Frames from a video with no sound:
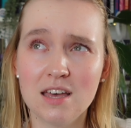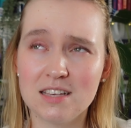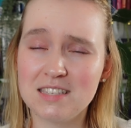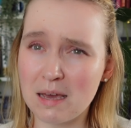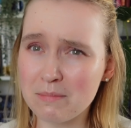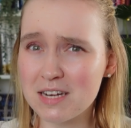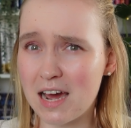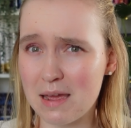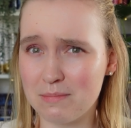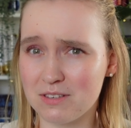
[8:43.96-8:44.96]

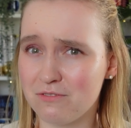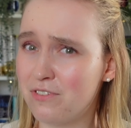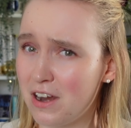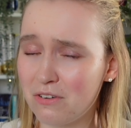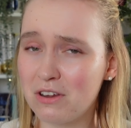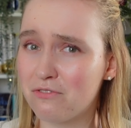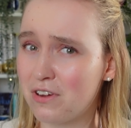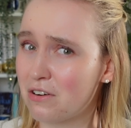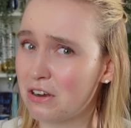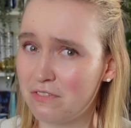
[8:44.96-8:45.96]
Sometimes, very,
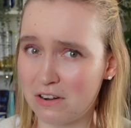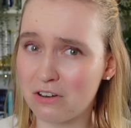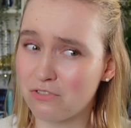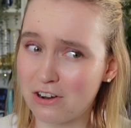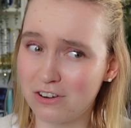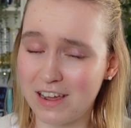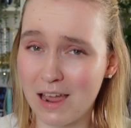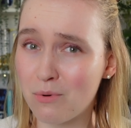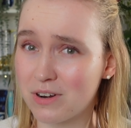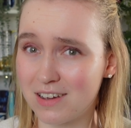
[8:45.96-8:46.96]
very, very rarely,
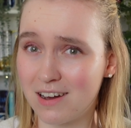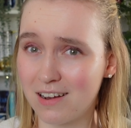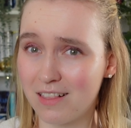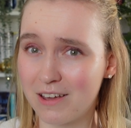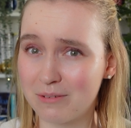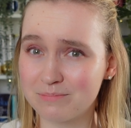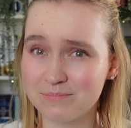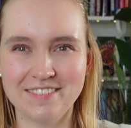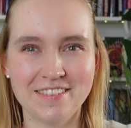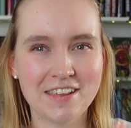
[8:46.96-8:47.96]
I want to cuddle them.
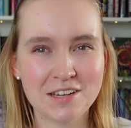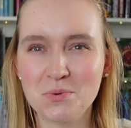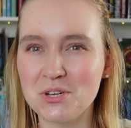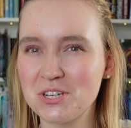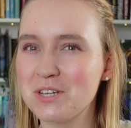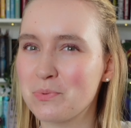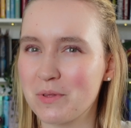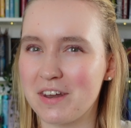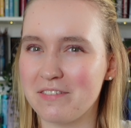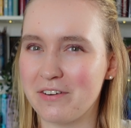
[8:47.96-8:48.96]
The next question is
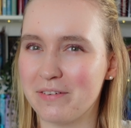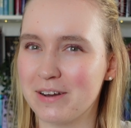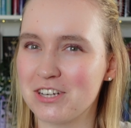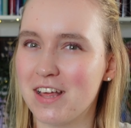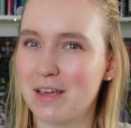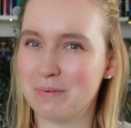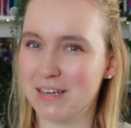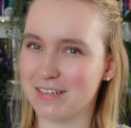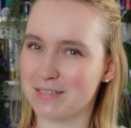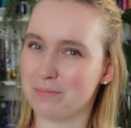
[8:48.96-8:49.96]
one that I very much like
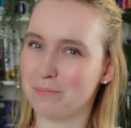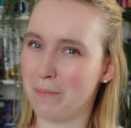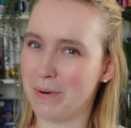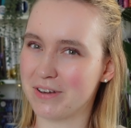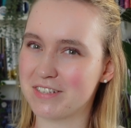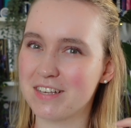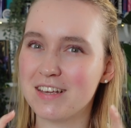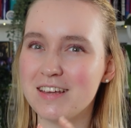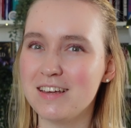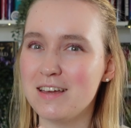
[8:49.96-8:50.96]
because books.
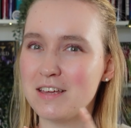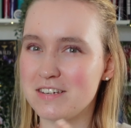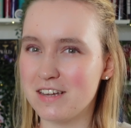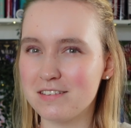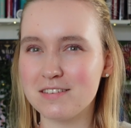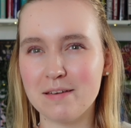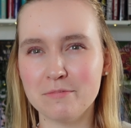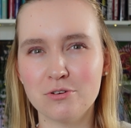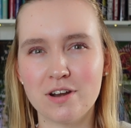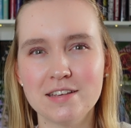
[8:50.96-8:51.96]
Does
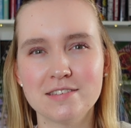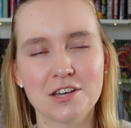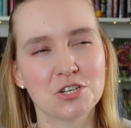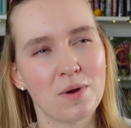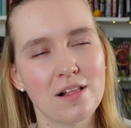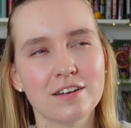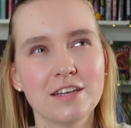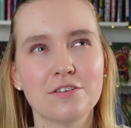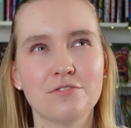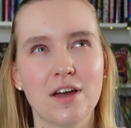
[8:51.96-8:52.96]
your
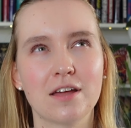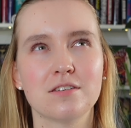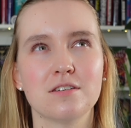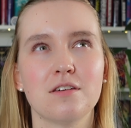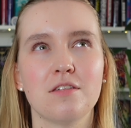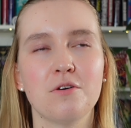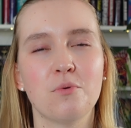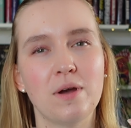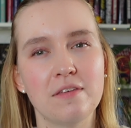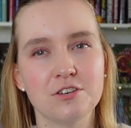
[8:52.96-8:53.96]
asexuality affect the
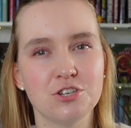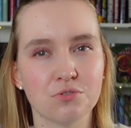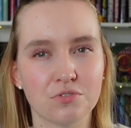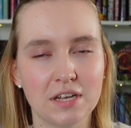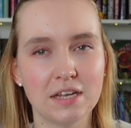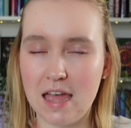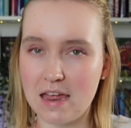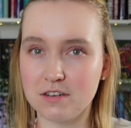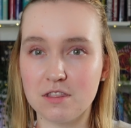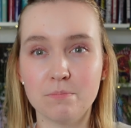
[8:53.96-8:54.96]
way that you read
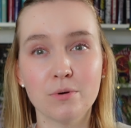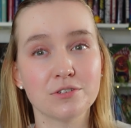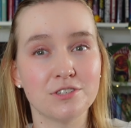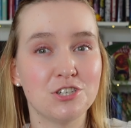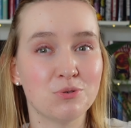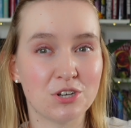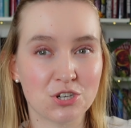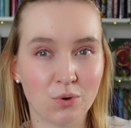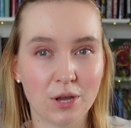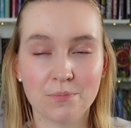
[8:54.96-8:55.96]
and the books that you
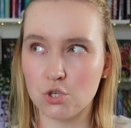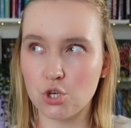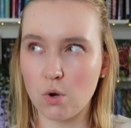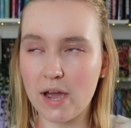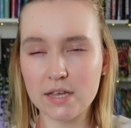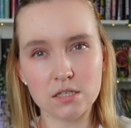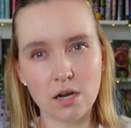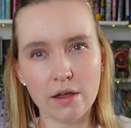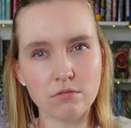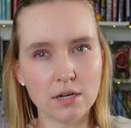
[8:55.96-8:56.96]
enjoy? So I
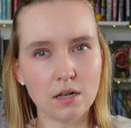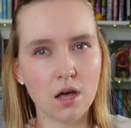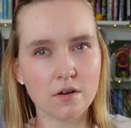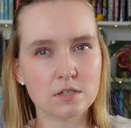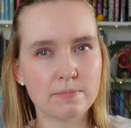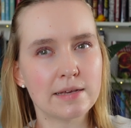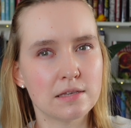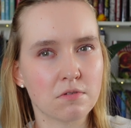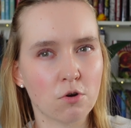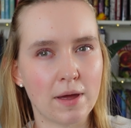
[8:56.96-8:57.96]
read a lot of
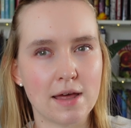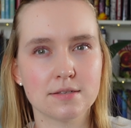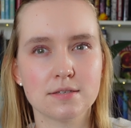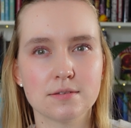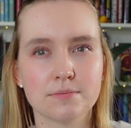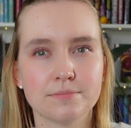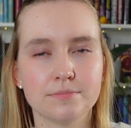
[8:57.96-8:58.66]
spicy romance,